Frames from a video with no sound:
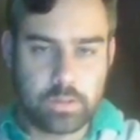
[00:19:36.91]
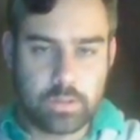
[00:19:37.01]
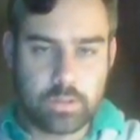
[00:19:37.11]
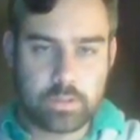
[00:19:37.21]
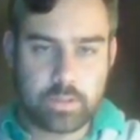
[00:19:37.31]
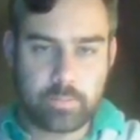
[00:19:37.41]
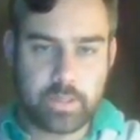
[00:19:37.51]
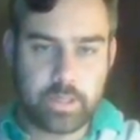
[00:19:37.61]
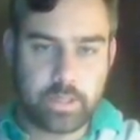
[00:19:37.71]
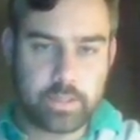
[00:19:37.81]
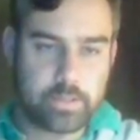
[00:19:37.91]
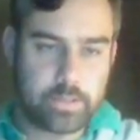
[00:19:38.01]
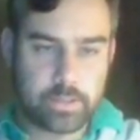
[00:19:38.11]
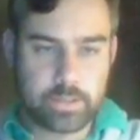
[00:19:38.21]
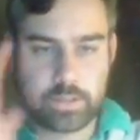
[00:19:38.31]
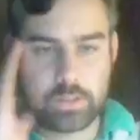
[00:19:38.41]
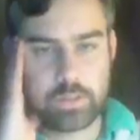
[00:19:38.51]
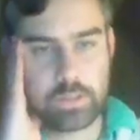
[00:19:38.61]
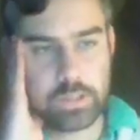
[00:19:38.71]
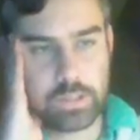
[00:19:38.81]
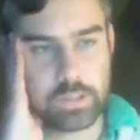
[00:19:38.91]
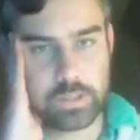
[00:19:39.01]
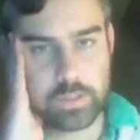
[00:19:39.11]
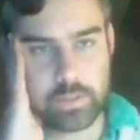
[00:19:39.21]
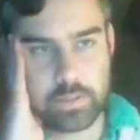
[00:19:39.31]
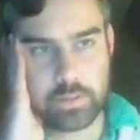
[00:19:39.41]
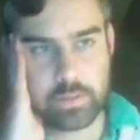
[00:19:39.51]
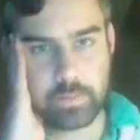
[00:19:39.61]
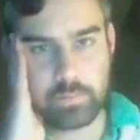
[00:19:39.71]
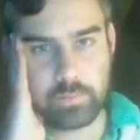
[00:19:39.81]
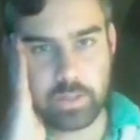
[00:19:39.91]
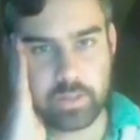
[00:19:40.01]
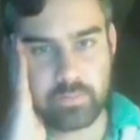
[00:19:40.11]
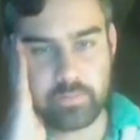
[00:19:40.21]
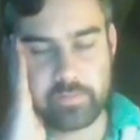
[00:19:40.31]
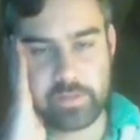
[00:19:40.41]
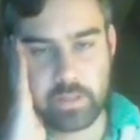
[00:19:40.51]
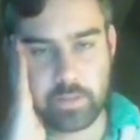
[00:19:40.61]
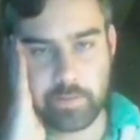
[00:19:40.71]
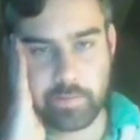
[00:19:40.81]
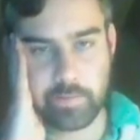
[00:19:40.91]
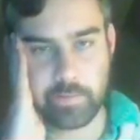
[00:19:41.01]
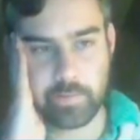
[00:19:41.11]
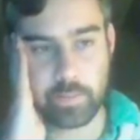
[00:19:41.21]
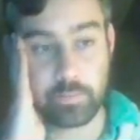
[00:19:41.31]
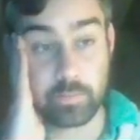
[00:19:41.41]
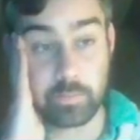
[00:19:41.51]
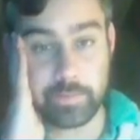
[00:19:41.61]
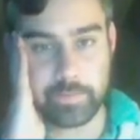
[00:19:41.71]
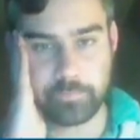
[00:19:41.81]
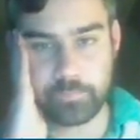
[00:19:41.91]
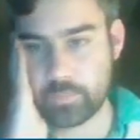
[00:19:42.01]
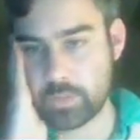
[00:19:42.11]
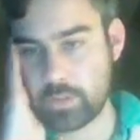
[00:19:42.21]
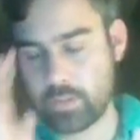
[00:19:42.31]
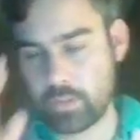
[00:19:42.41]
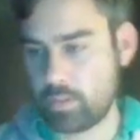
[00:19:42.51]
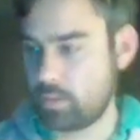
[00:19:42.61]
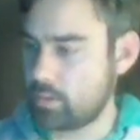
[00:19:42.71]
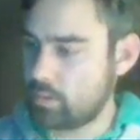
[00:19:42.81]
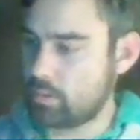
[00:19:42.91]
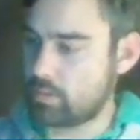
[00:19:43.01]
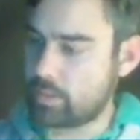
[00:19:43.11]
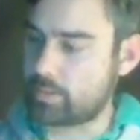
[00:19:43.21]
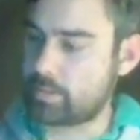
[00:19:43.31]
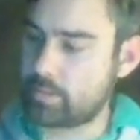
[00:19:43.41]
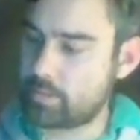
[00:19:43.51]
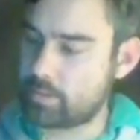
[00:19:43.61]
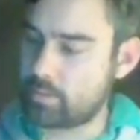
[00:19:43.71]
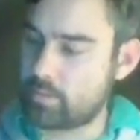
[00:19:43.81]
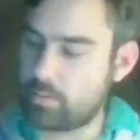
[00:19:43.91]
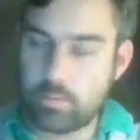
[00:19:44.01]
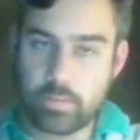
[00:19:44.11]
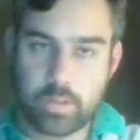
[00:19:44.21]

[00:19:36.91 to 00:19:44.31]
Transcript: So I'm going to play an island. Am I blocking with V-click? Yeah, probably. Right, so...